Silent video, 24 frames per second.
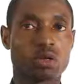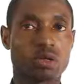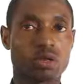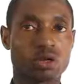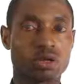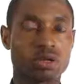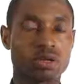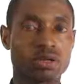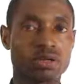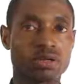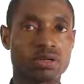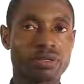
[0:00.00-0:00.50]

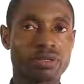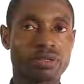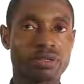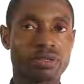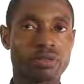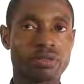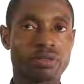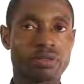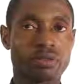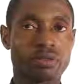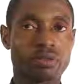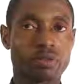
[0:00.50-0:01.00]
Work
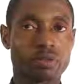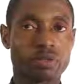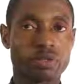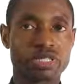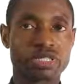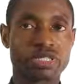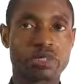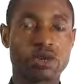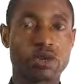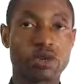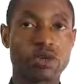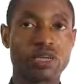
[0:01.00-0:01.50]

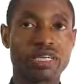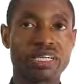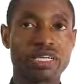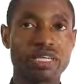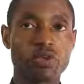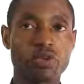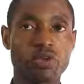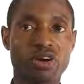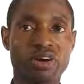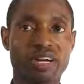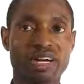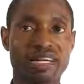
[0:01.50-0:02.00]
with
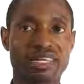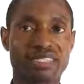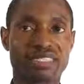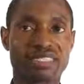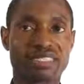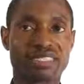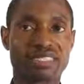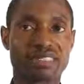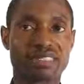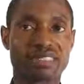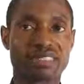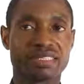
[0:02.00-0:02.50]
only one
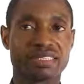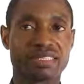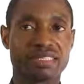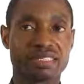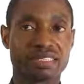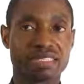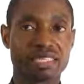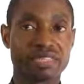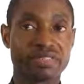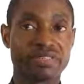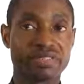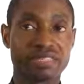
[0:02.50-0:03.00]
hand
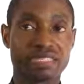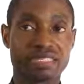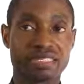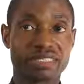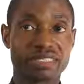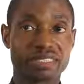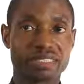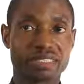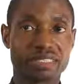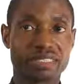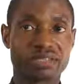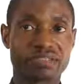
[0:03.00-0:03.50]
if it
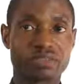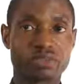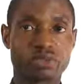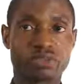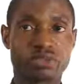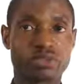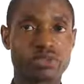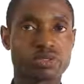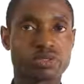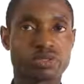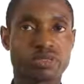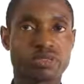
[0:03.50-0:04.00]
is safe
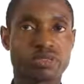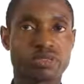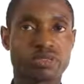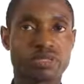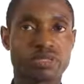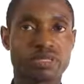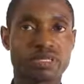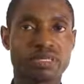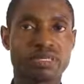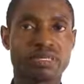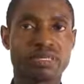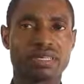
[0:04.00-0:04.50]
to do so.
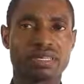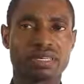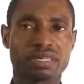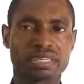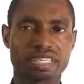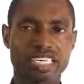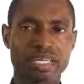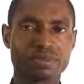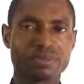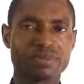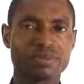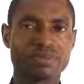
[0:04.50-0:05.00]

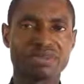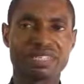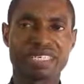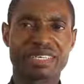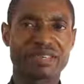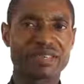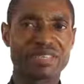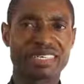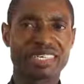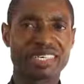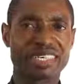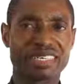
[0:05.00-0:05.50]
Keep
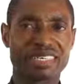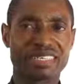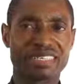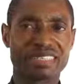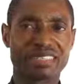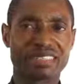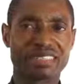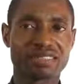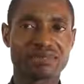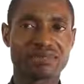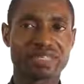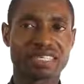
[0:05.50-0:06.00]
the other
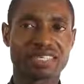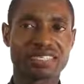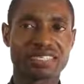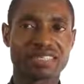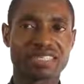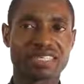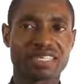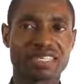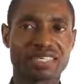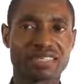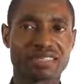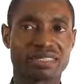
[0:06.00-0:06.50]
hand by the
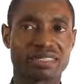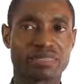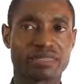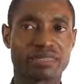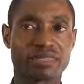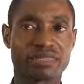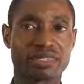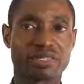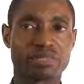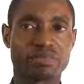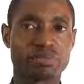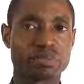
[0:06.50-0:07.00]
side
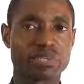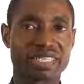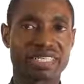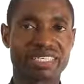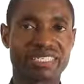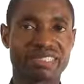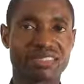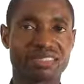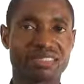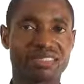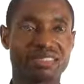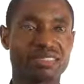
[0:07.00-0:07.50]
or in your
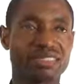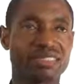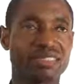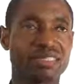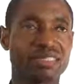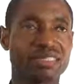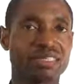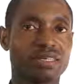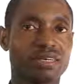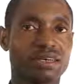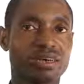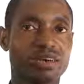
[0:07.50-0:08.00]
pocket.
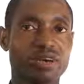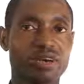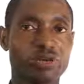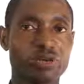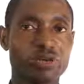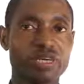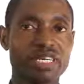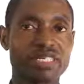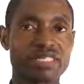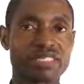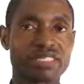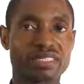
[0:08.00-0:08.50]

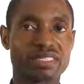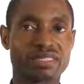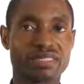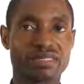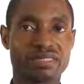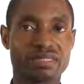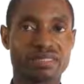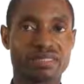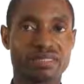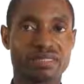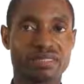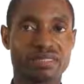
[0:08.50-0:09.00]
Always